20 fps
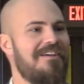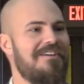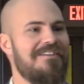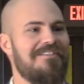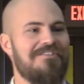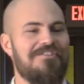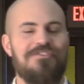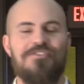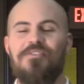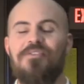
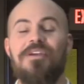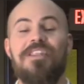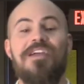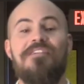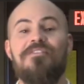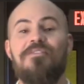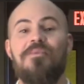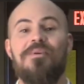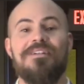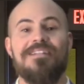so that
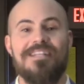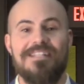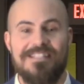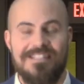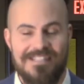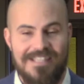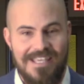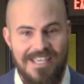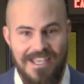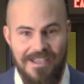everyone can
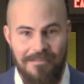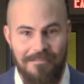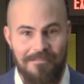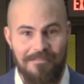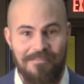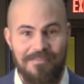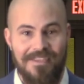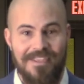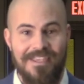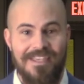see him.
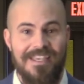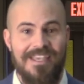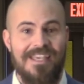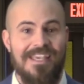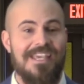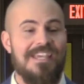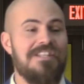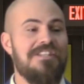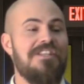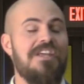
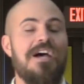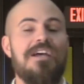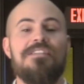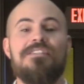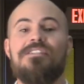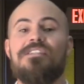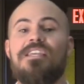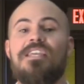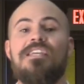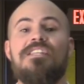He
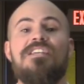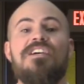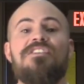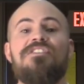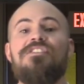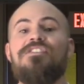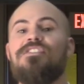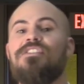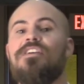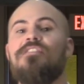does
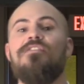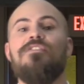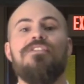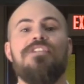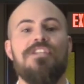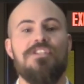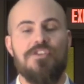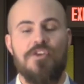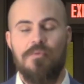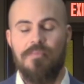civil
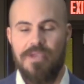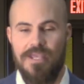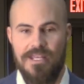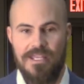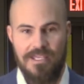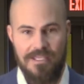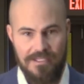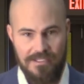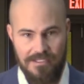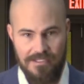
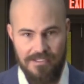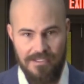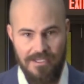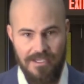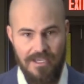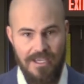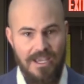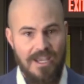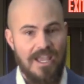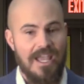disobedience
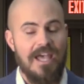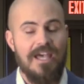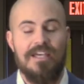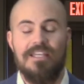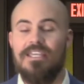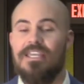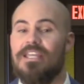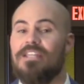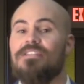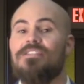
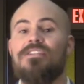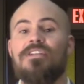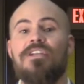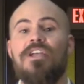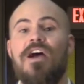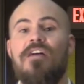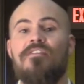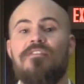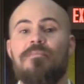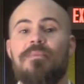against the
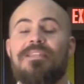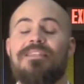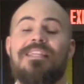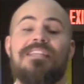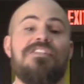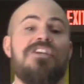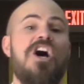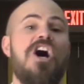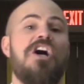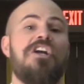government
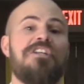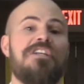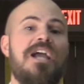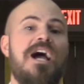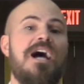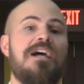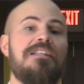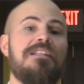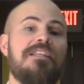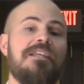that's
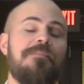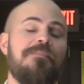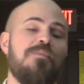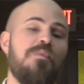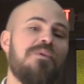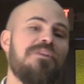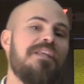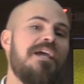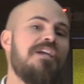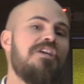ungodly.
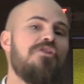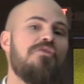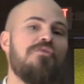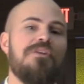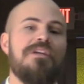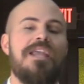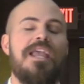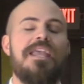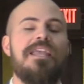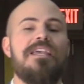When they
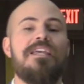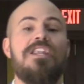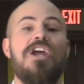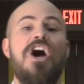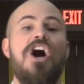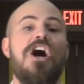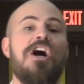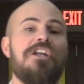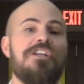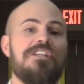create an
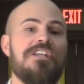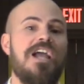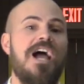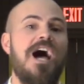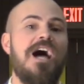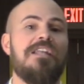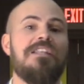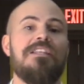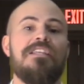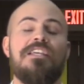
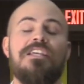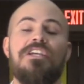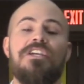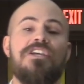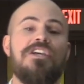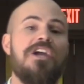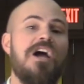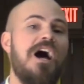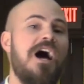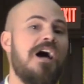ungodly,
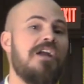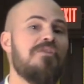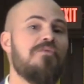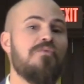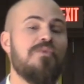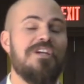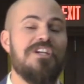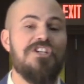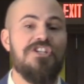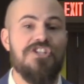
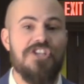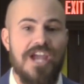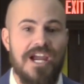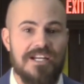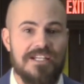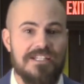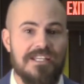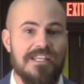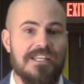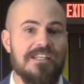
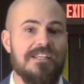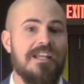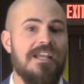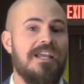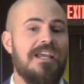God-rejecting,